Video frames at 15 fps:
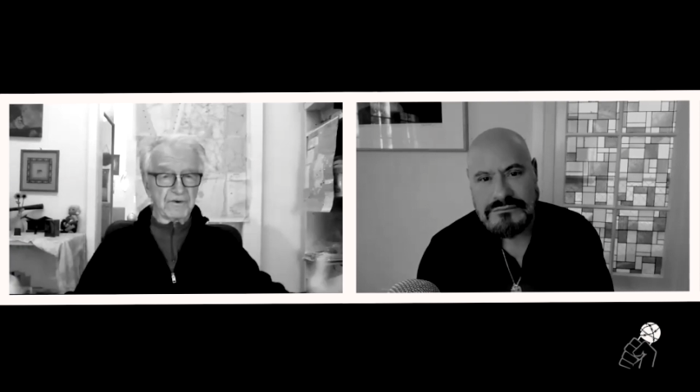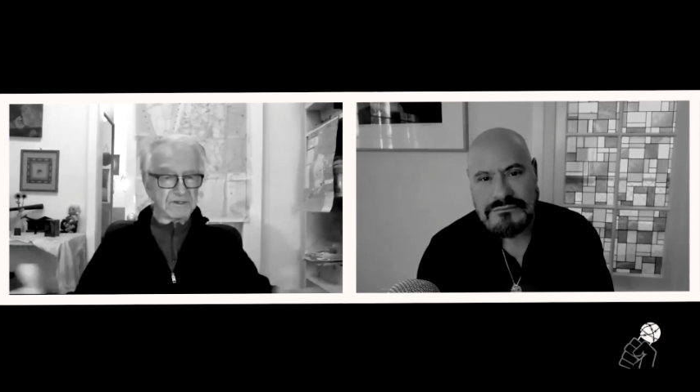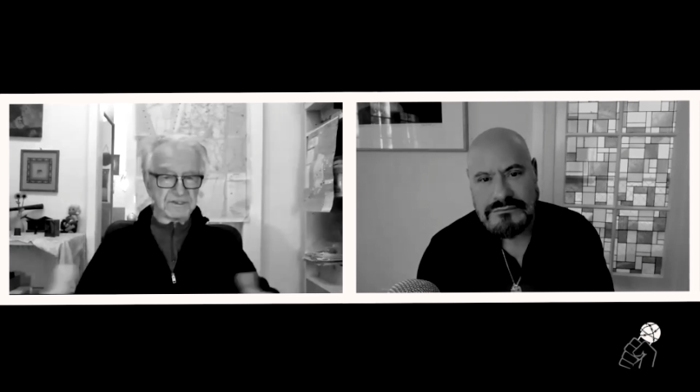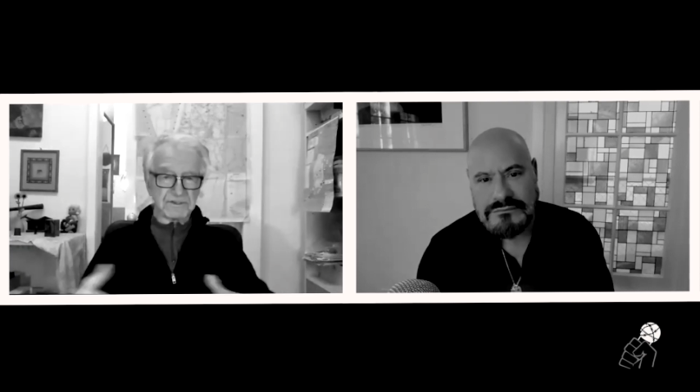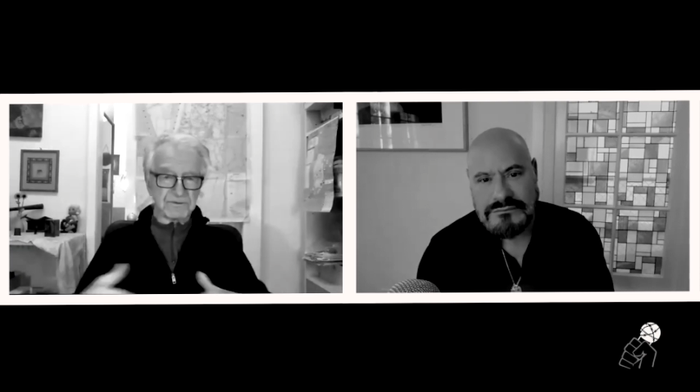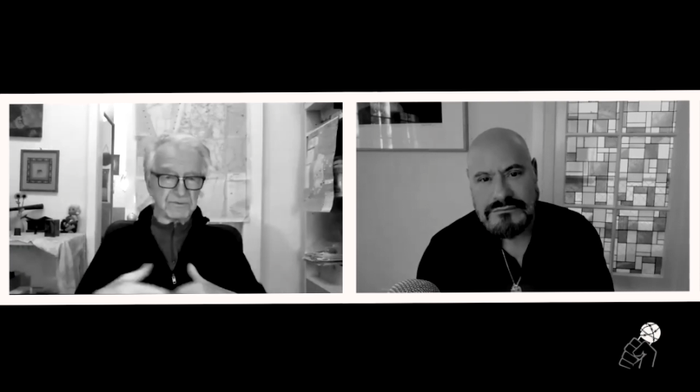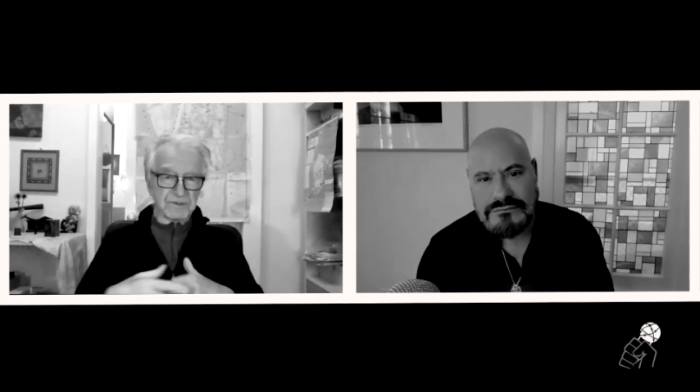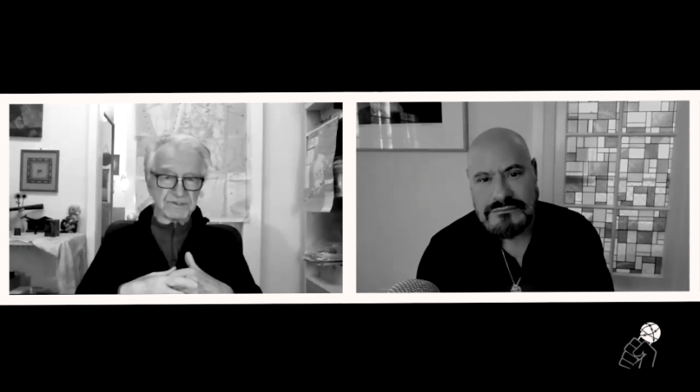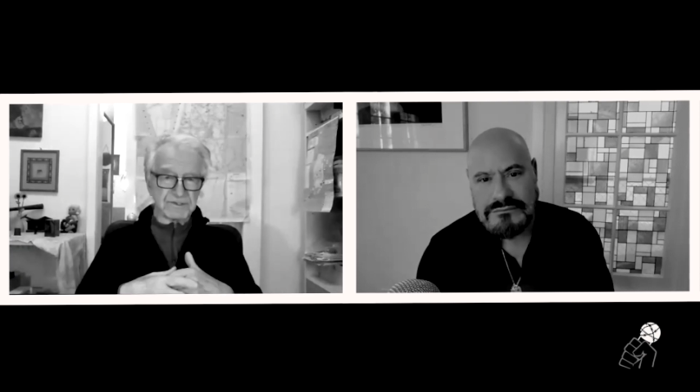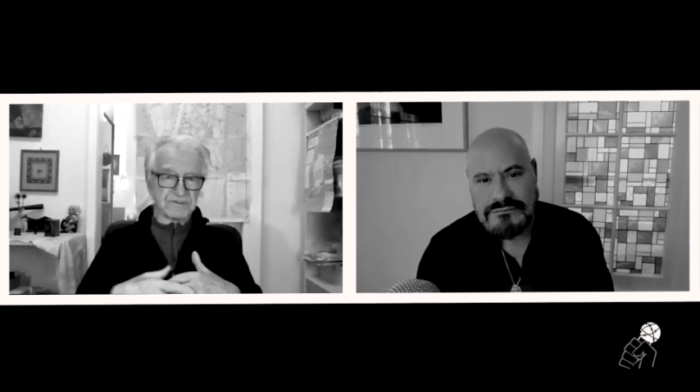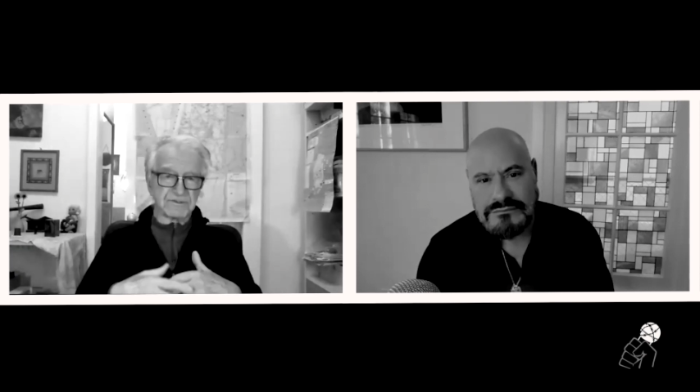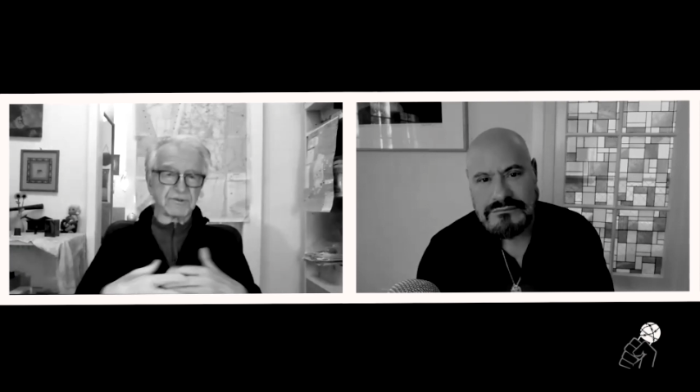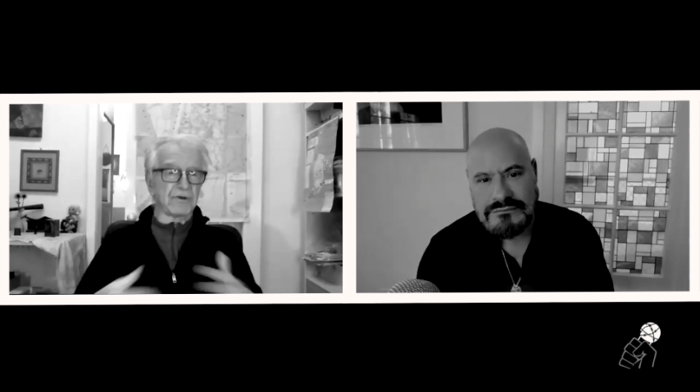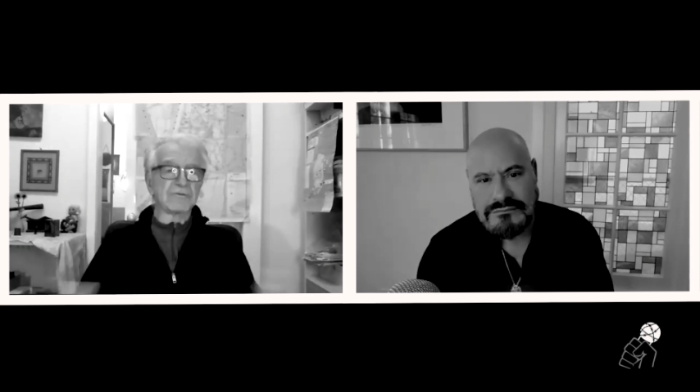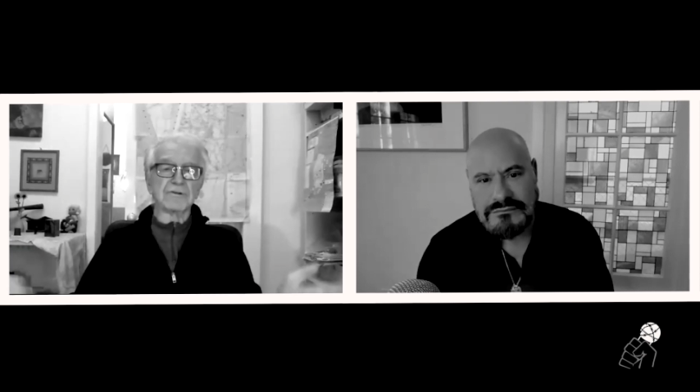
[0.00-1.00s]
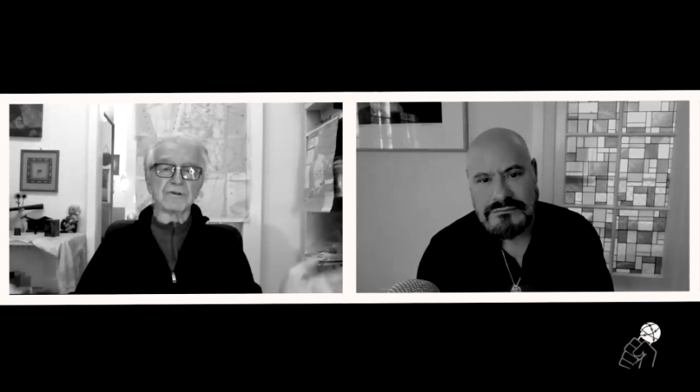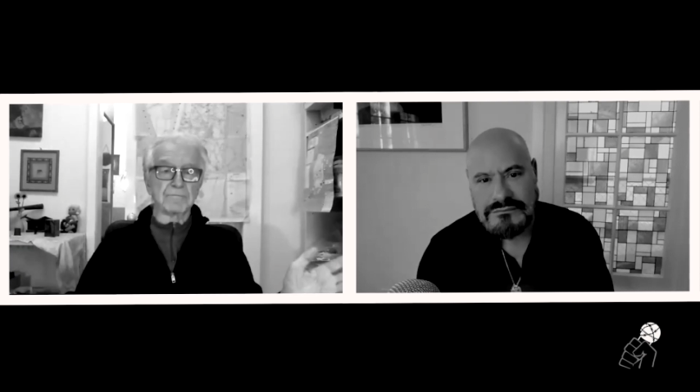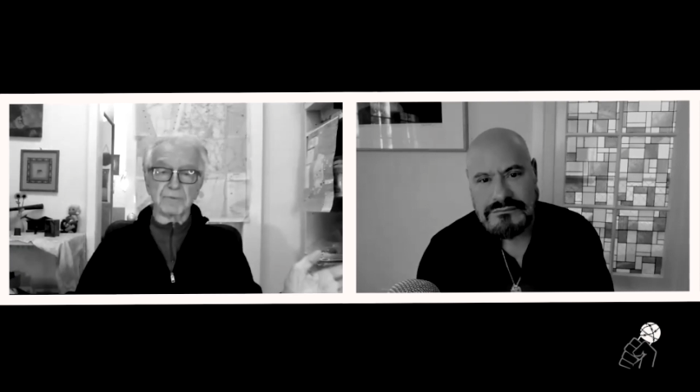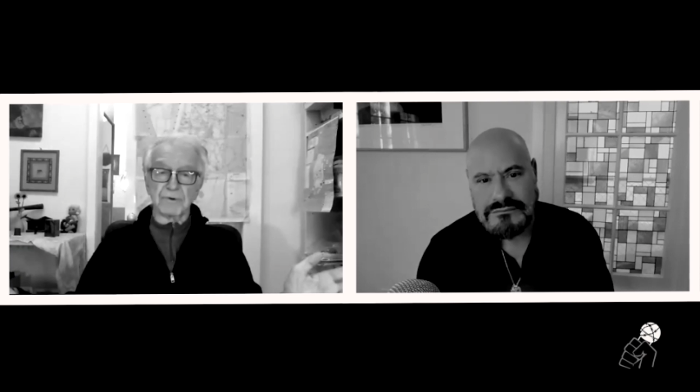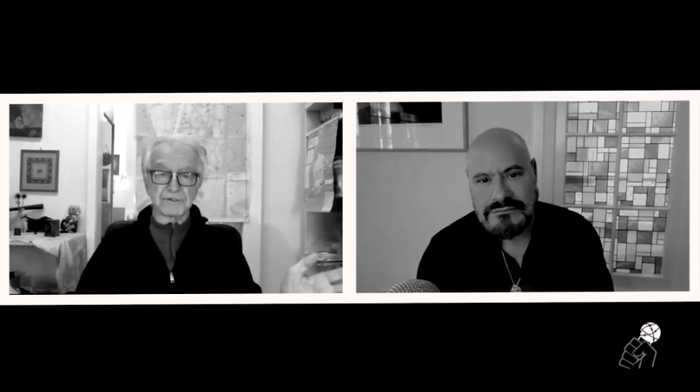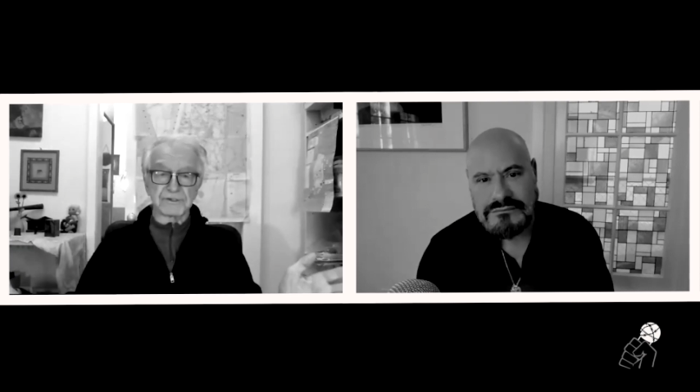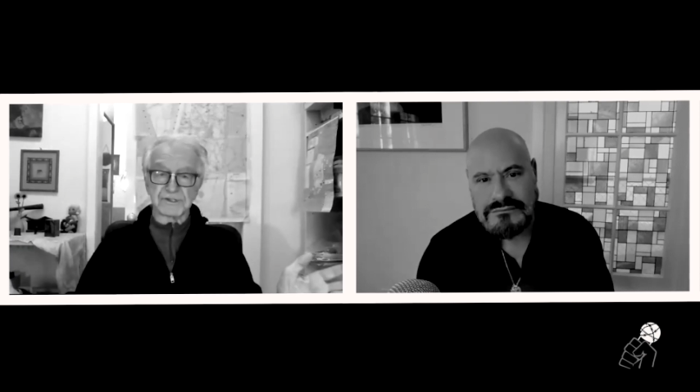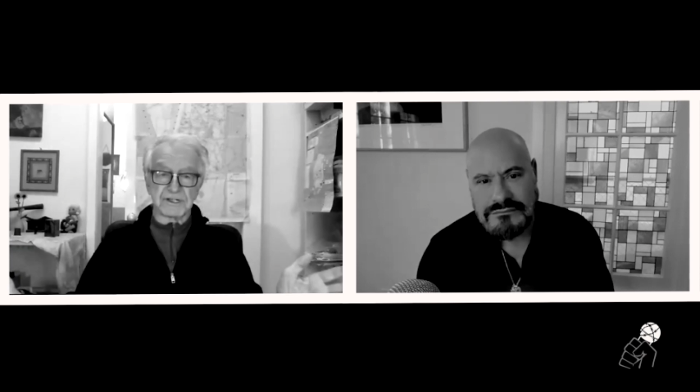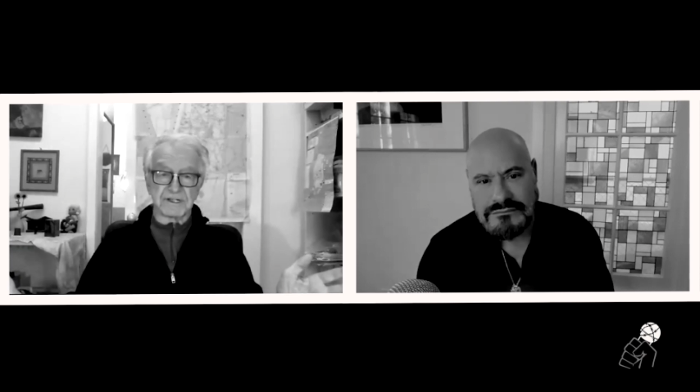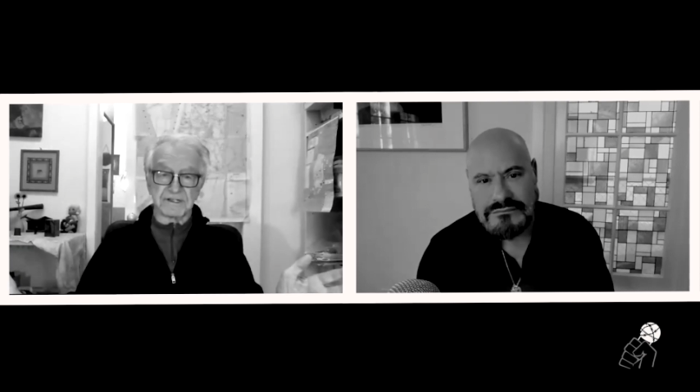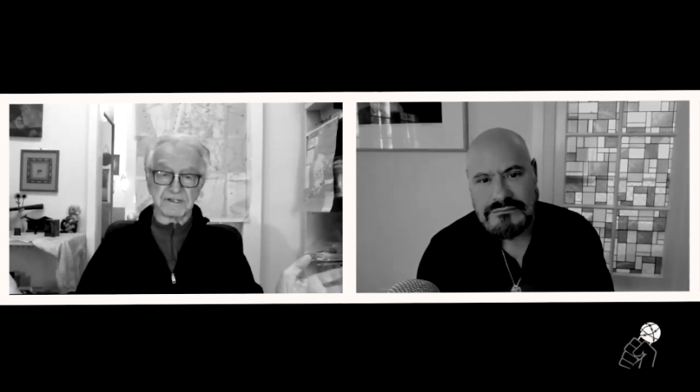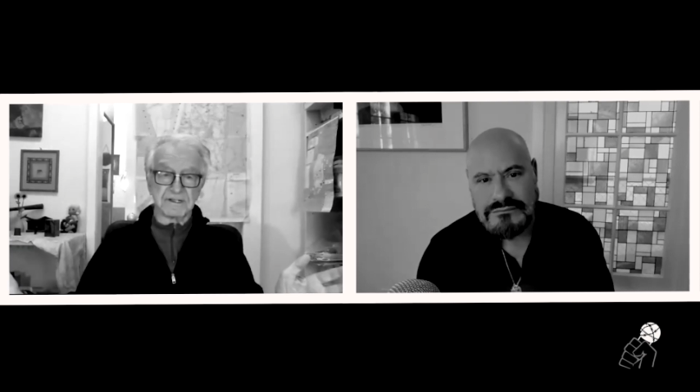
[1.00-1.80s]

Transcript: it was total bullshit.